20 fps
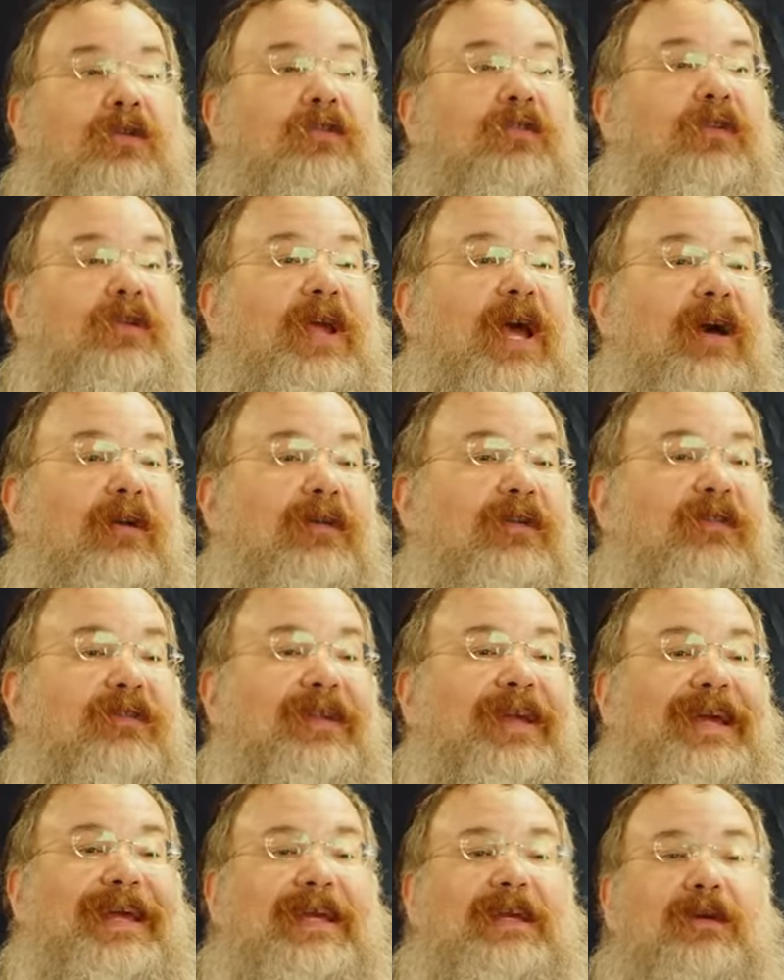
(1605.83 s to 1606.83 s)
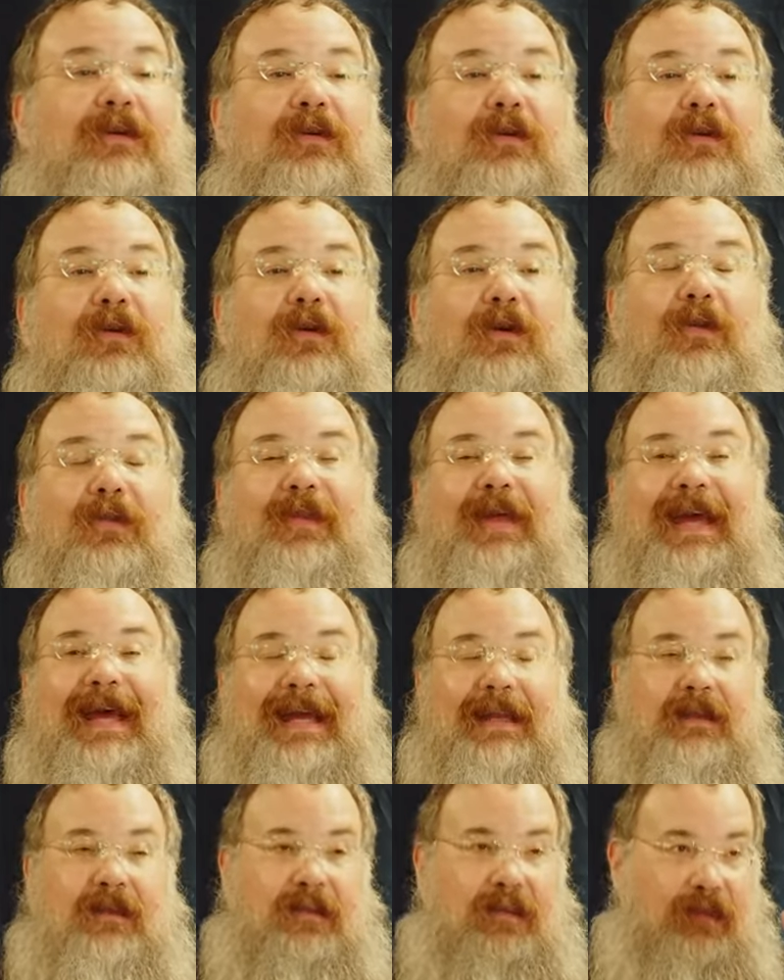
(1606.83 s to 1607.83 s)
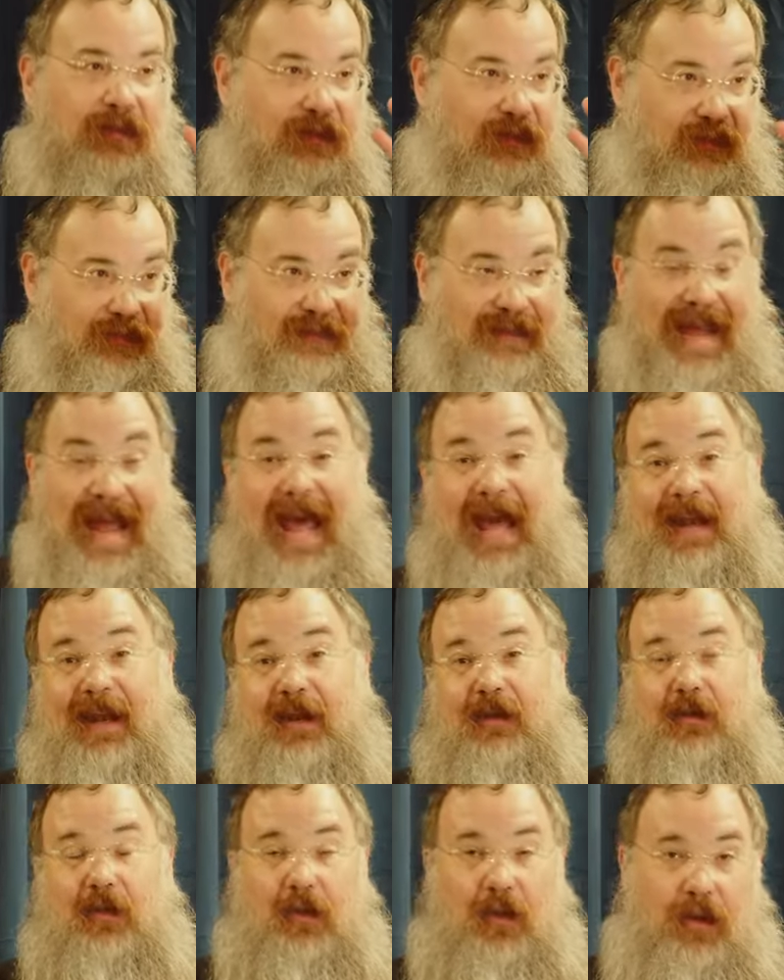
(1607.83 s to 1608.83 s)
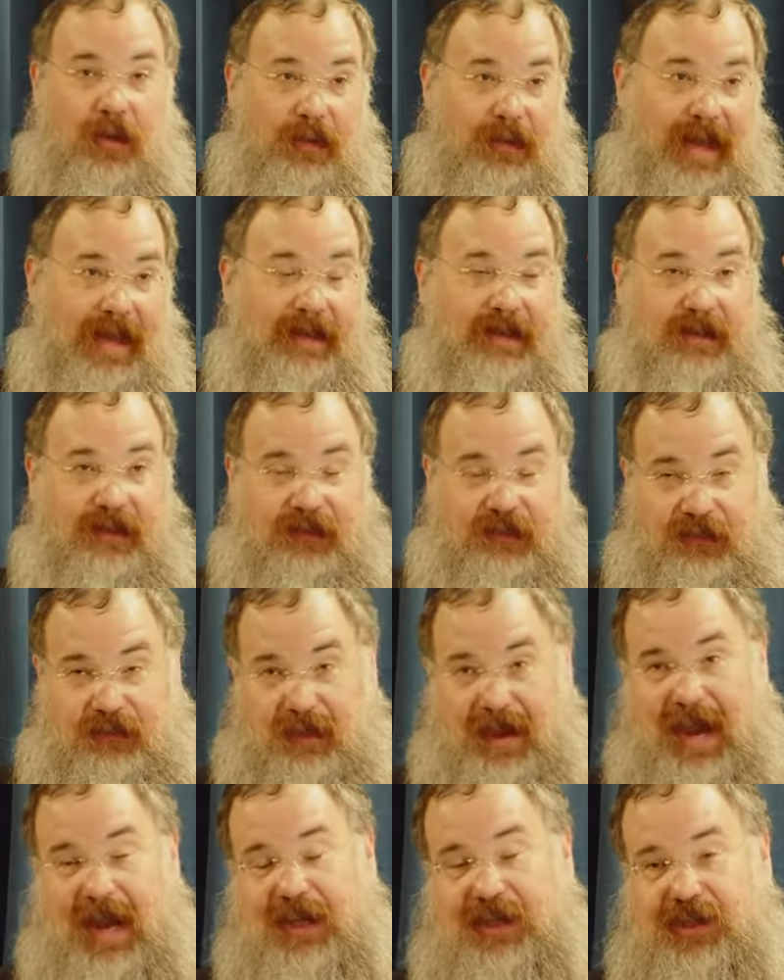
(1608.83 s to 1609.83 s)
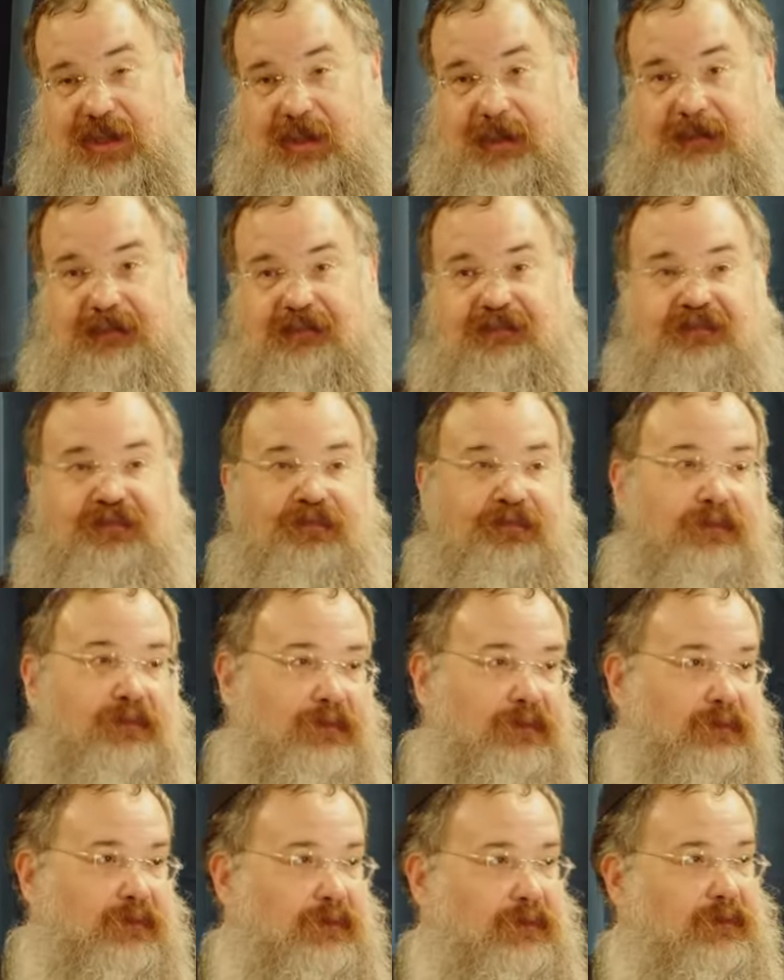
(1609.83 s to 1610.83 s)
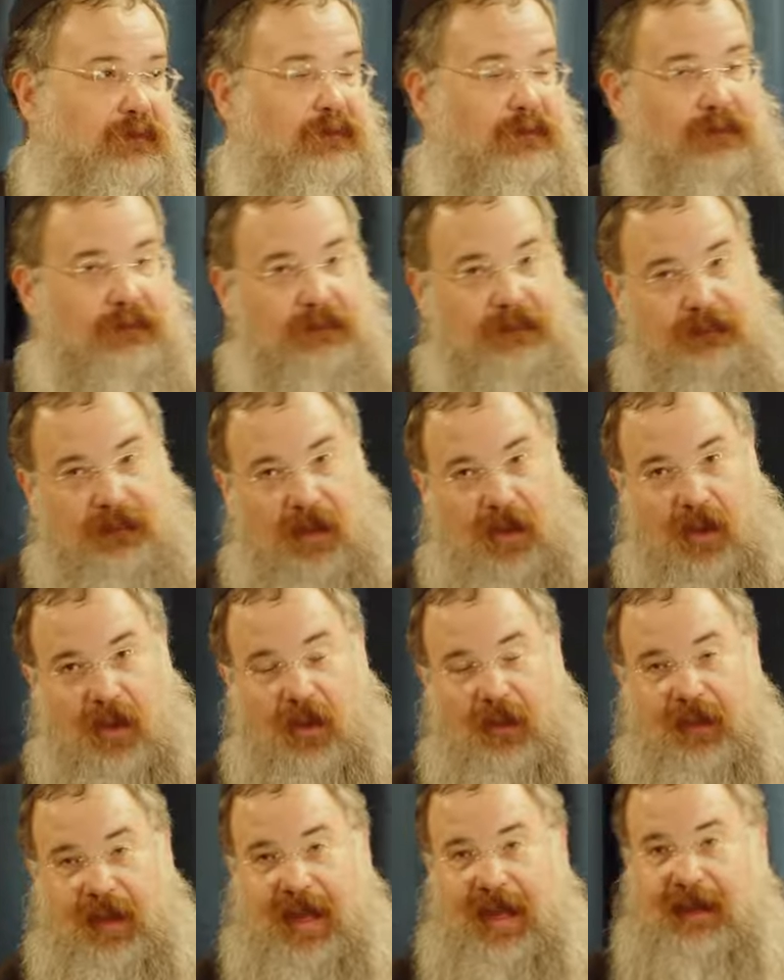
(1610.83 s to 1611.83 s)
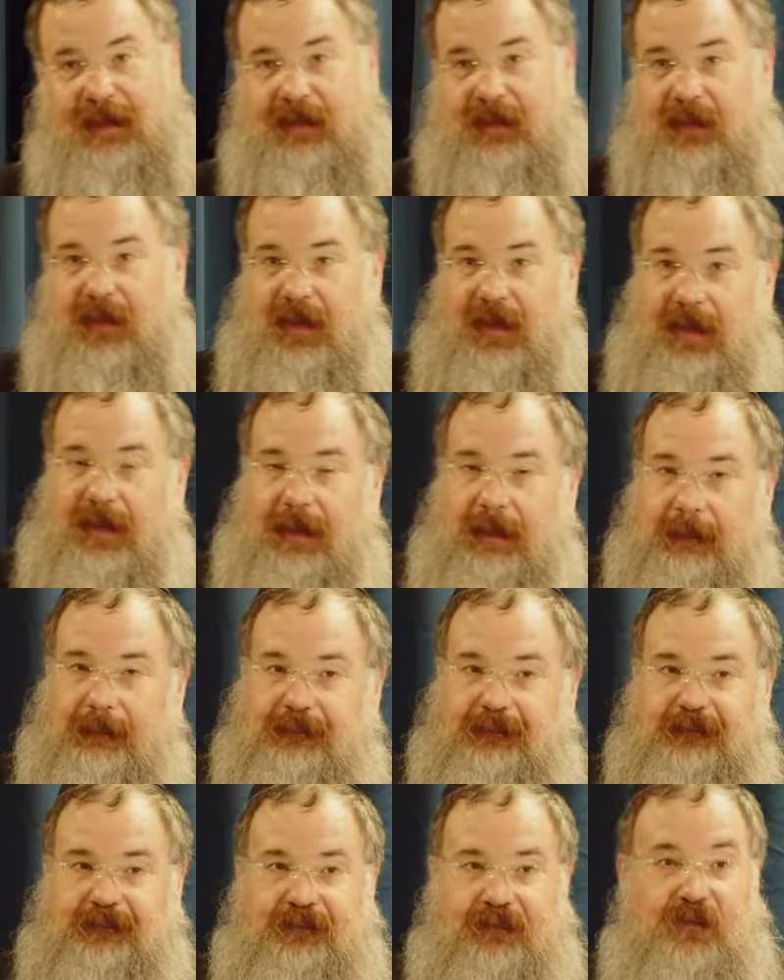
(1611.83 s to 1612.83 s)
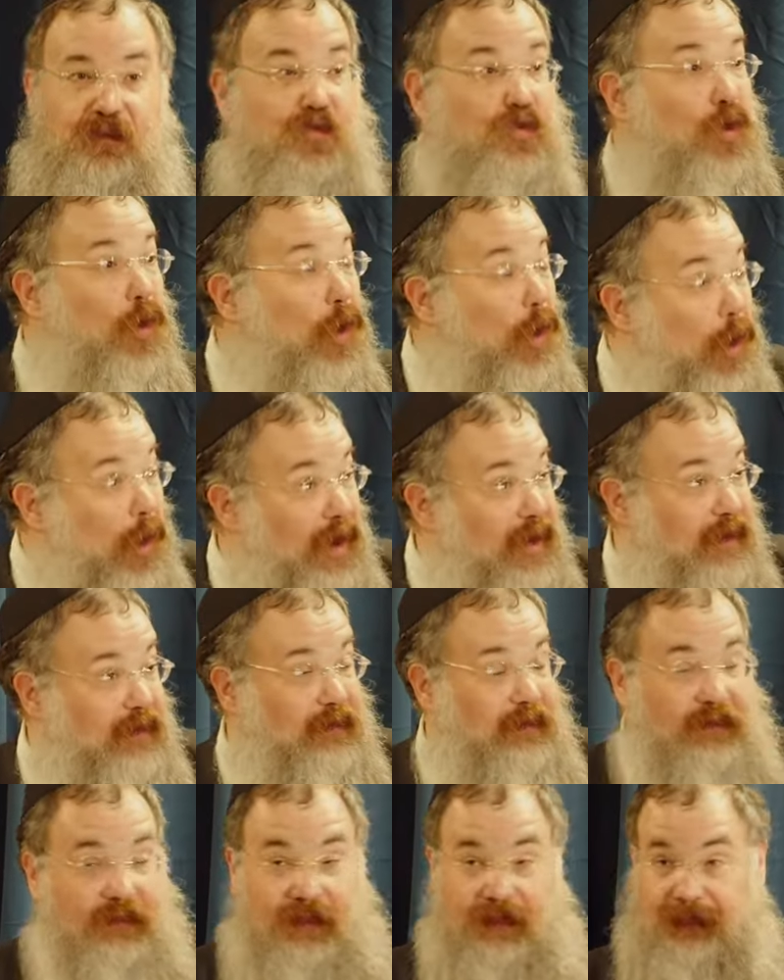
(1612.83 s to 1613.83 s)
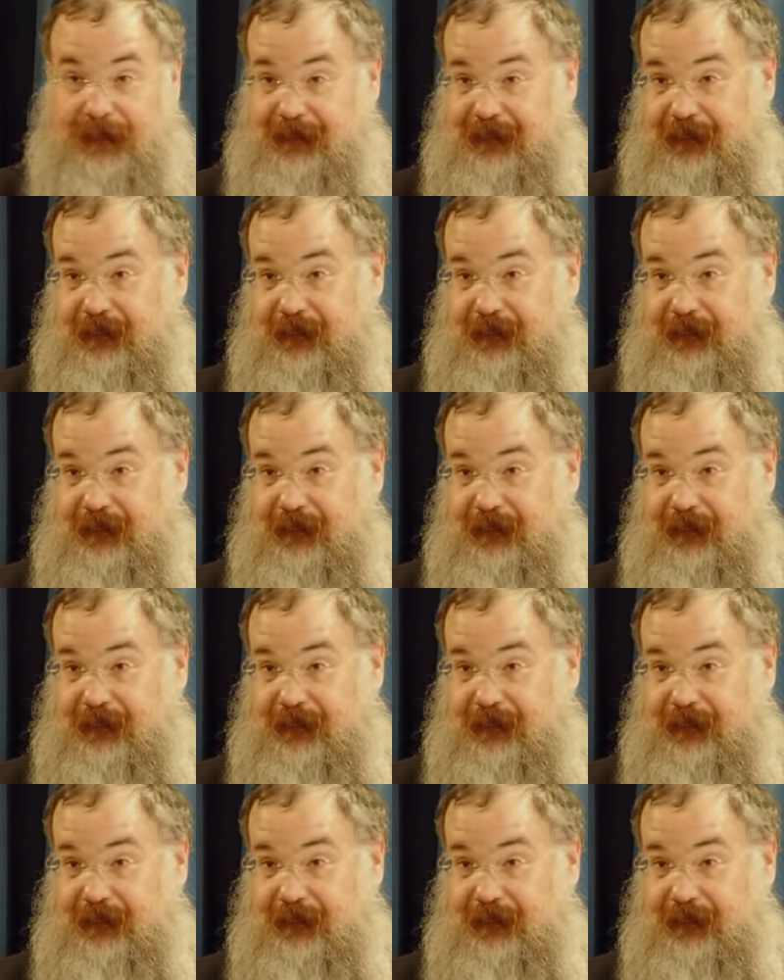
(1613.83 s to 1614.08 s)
So now it's like all that static, all that distraction, all that um, noise